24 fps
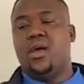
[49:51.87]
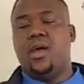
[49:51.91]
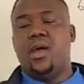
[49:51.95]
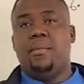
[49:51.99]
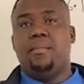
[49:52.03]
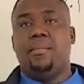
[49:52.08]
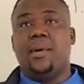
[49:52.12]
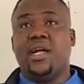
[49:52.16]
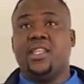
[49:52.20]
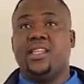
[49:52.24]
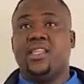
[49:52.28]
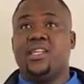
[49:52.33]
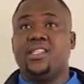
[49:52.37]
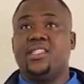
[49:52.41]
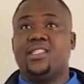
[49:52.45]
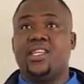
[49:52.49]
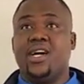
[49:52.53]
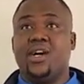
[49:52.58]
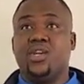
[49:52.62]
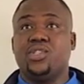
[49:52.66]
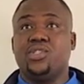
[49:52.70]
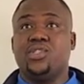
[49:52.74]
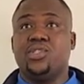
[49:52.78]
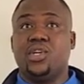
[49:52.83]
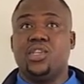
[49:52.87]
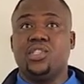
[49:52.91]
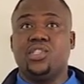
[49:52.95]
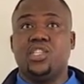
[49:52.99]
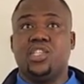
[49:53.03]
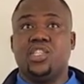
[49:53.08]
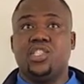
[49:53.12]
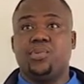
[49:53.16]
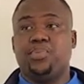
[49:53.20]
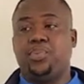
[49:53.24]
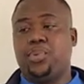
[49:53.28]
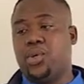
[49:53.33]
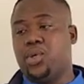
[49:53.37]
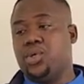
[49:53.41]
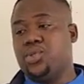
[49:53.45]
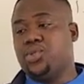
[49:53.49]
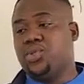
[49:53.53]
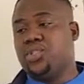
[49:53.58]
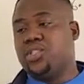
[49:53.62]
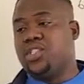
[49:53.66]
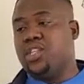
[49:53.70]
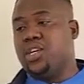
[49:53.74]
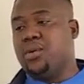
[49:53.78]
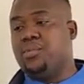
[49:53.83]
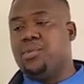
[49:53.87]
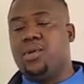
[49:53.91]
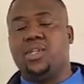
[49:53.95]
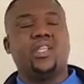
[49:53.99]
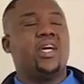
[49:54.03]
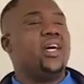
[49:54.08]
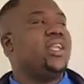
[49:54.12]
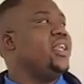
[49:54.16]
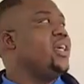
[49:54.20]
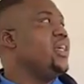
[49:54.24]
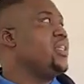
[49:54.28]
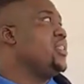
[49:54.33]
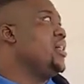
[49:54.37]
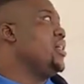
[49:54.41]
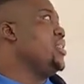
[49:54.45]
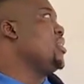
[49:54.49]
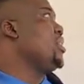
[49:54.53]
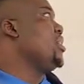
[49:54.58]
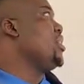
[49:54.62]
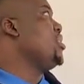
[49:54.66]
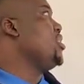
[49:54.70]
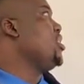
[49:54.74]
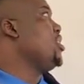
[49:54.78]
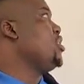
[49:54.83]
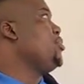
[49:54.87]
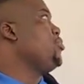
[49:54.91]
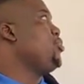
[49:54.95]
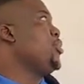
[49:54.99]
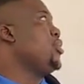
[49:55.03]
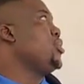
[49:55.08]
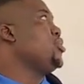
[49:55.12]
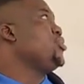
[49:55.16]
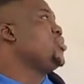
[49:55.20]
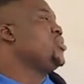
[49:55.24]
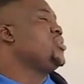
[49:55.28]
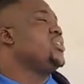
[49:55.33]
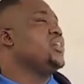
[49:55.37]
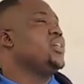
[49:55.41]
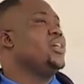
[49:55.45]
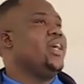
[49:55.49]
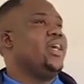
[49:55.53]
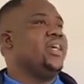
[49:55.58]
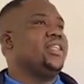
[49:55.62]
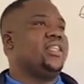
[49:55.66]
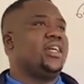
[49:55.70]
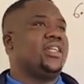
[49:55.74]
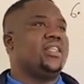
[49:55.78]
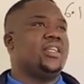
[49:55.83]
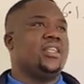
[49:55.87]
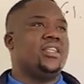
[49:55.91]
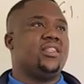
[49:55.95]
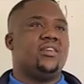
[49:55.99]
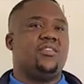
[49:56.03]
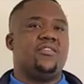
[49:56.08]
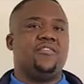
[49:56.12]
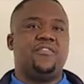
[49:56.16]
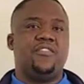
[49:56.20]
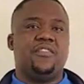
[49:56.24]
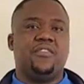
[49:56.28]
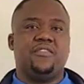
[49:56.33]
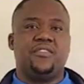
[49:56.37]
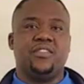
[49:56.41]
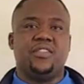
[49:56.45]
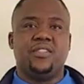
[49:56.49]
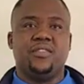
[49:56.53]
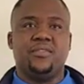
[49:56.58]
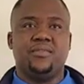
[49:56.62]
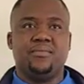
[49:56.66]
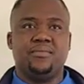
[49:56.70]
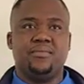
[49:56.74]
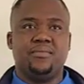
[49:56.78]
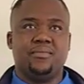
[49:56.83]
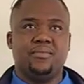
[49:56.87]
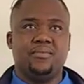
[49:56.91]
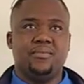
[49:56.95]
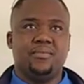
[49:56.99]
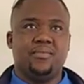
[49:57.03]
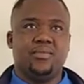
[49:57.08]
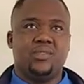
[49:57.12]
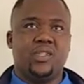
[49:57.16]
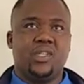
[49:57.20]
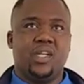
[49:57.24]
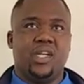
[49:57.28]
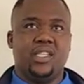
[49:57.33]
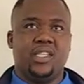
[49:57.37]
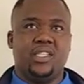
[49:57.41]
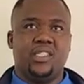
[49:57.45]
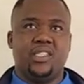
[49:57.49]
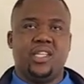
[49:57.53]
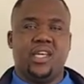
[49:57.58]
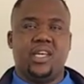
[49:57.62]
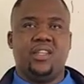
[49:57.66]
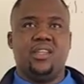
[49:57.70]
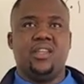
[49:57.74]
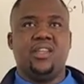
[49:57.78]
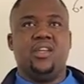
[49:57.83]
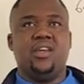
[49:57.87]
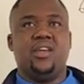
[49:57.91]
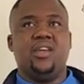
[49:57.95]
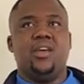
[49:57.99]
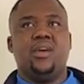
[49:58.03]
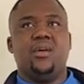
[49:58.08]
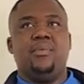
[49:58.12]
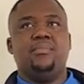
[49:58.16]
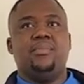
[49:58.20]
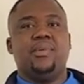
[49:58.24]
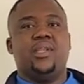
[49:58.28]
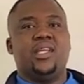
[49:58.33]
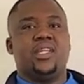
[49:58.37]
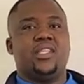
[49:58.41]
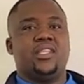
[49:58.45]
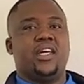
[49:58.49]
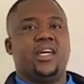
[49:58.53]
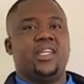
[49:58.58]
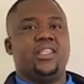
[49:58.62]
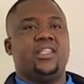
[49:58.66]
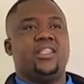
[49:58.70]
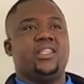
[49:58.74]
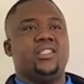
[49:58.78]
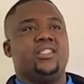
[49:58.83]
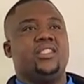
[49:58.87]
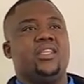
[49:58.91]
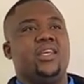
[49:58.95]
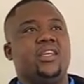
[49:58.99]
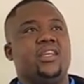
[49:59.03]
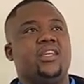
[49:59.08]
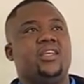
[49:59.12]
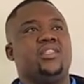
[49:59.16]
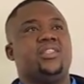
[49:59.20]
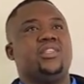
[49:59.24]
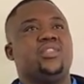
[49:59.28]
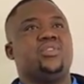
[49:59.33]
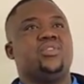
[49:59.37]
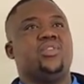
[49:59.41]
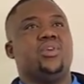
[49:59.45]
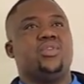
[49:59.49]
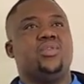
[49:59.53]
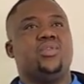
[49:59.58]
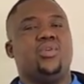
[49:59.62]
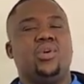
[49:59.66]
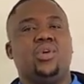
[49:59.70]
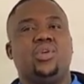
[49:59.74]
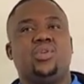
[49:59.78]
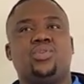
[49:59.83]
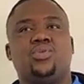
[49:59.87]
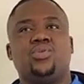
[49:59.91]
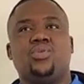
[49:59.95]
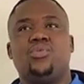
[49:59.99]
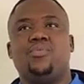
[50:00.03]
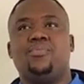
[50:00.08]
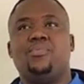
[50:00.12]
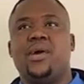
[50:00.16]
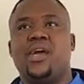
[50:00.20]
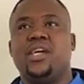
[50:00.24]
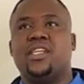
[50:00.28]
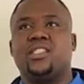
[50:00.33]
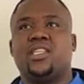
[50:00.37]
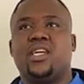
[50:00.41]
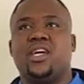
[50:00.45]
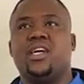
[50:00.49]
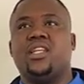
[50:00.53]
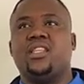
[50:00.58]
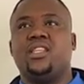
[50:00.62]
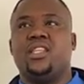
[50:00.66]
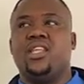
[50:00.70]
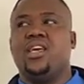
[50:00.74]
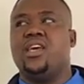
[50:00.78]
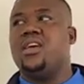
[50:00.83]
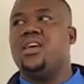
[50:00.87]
But the sound source is producing more than 800. It's producing 850. You understand? Meaning that this thing, it is not going to measure